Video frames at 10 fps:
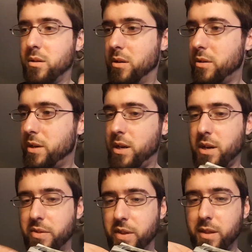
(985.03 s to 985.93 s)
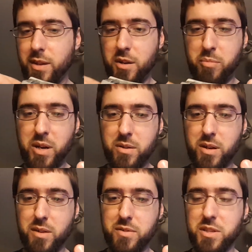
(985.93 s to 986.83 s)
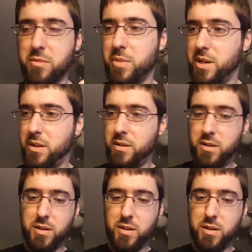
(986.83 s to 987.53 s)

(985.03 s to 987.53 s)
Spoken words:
Okay, I think that about covers it, man.